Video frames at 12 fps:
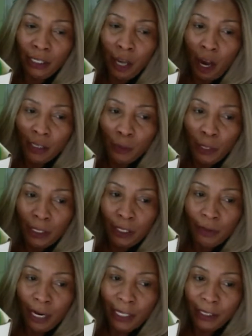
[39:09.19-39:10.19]
dark spot
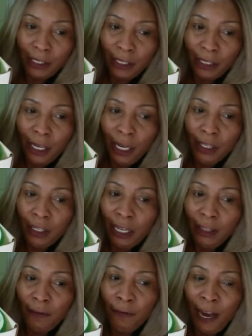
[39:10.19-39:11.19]
corrector, you
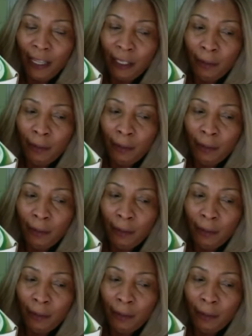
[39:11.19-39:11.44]
get the amazing.